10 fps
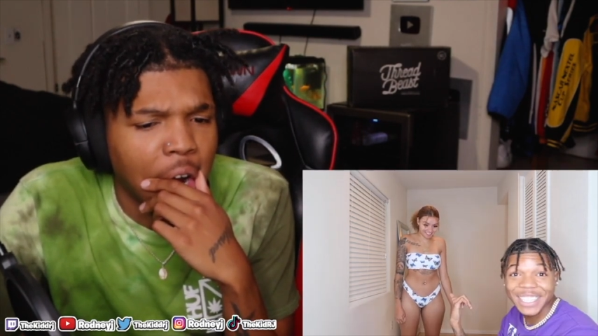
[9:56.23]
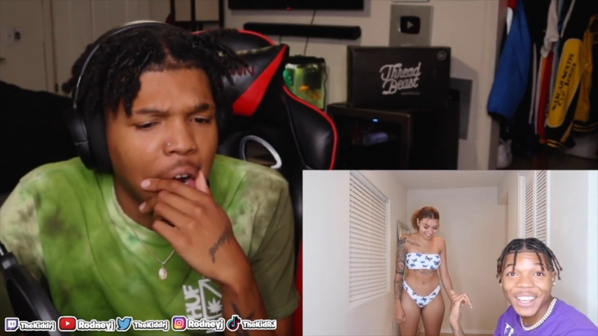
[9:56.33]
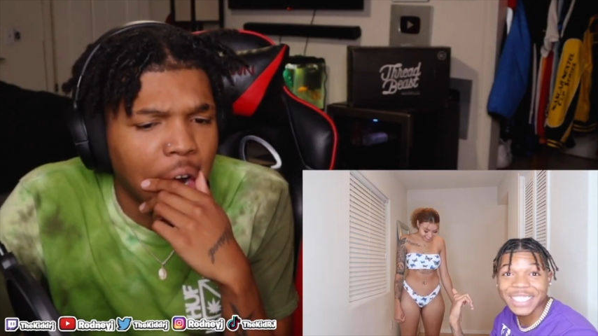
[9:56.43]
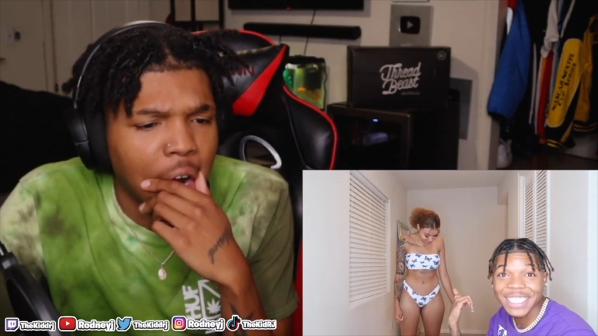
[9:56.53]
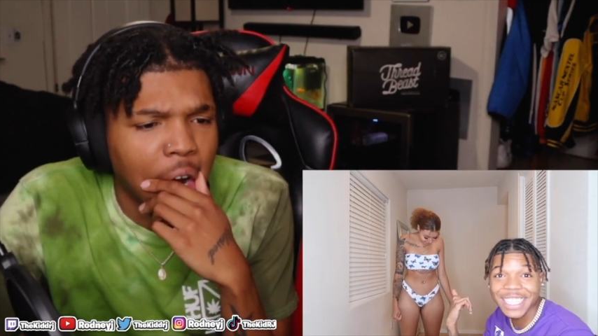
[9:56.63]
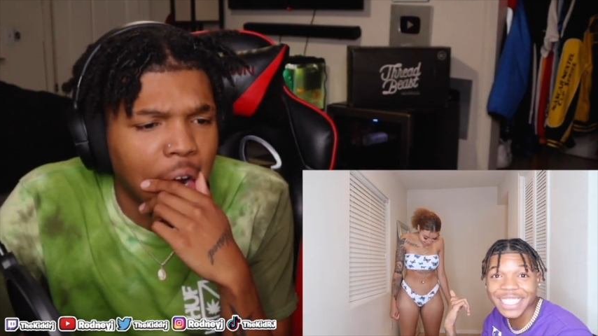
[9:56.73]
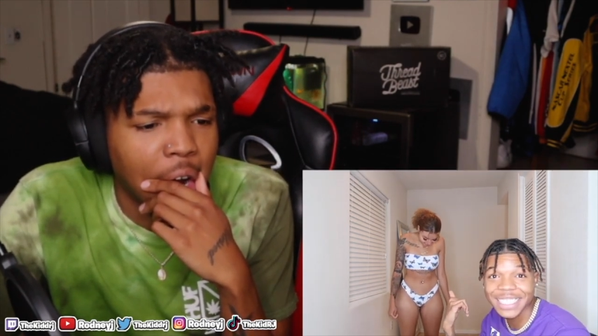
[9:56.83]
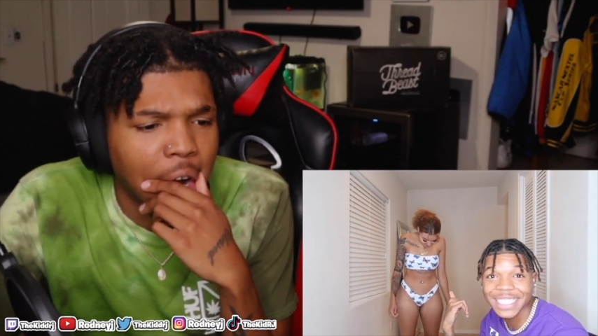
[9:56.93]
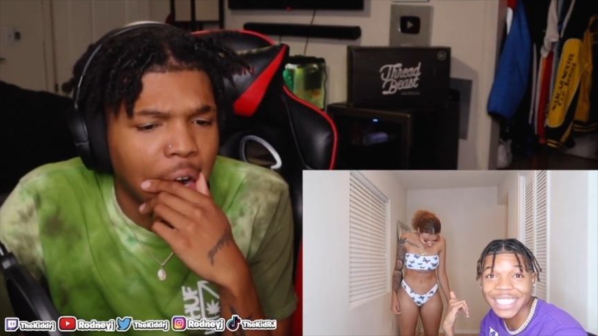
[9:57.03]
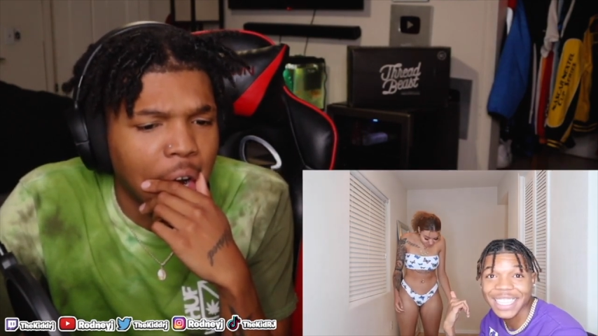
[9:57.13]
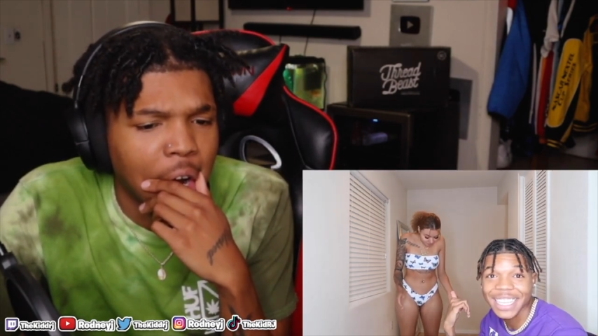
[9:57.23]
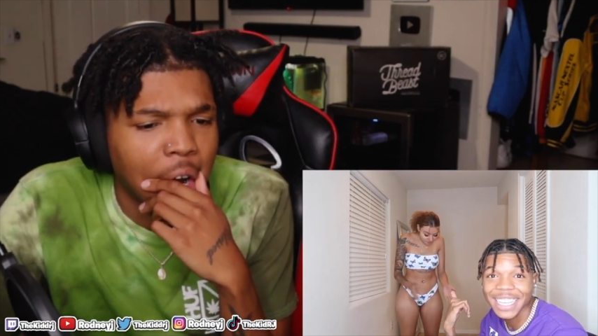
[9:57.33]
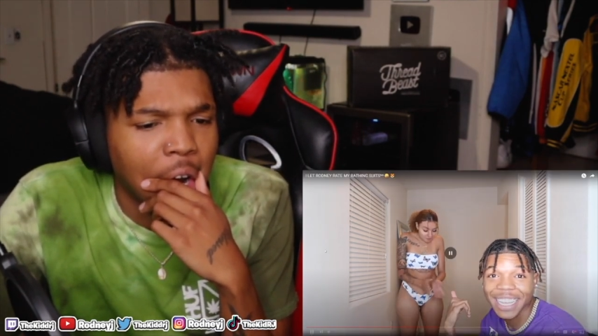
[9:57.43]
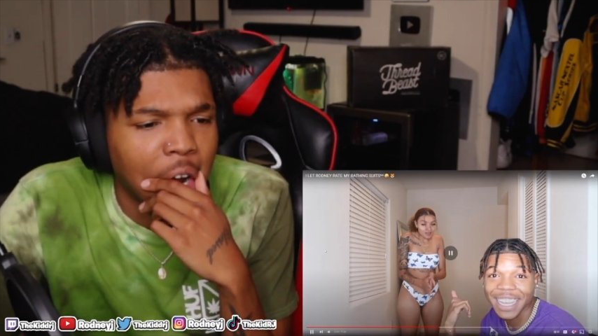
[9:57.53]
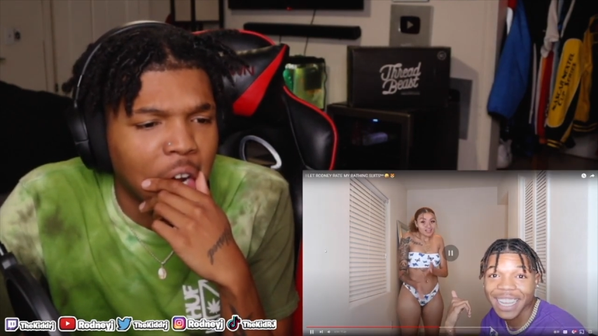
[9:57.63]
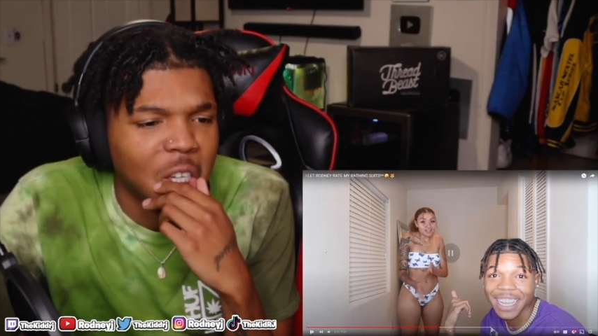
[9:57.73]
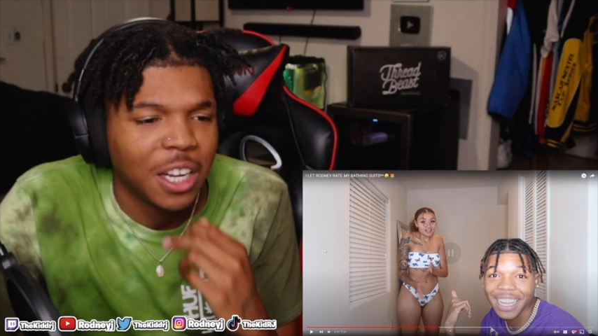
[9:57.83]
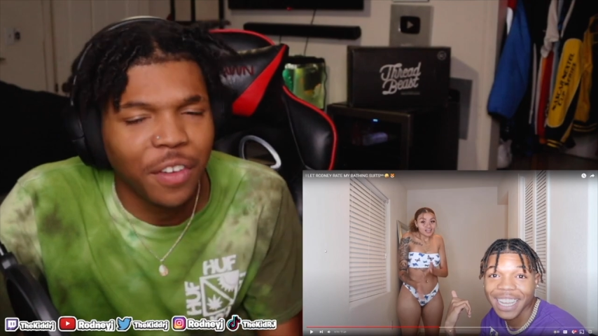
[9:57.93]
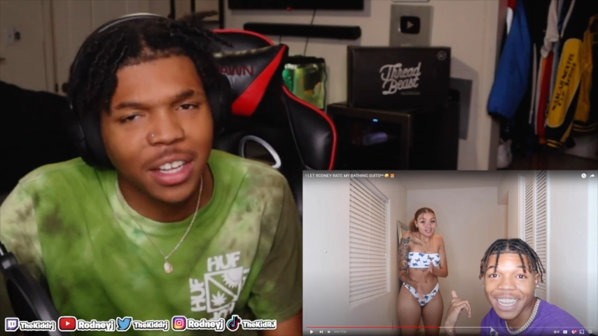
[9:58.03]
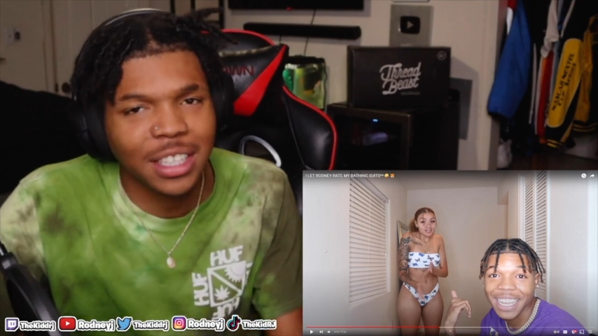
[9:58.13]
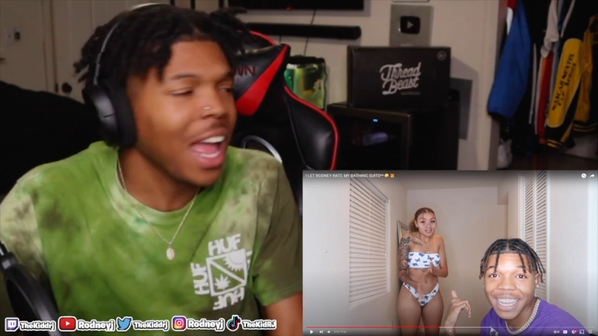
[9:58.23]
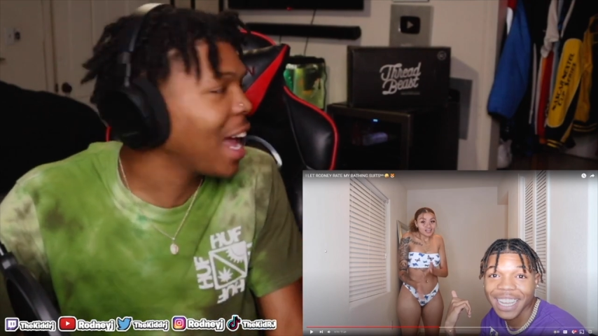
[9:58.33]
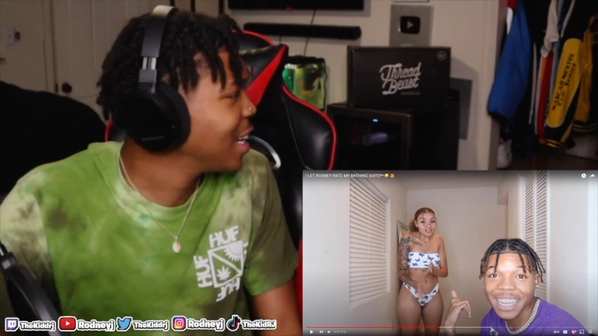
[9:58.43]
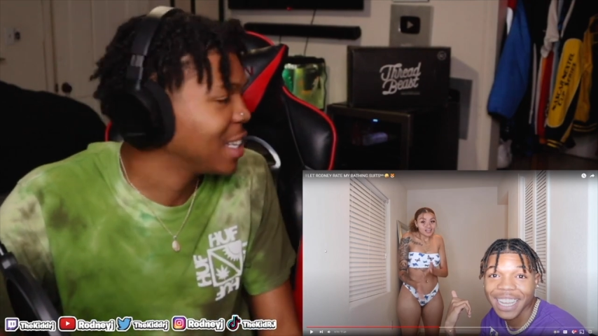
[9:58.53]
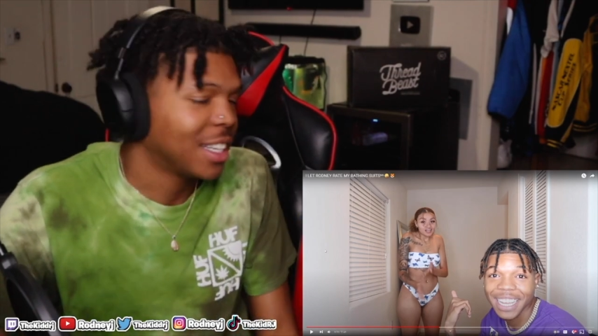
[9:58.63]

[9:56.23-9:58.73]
Speaker 1: Y'all see this? Yeah, fuck that.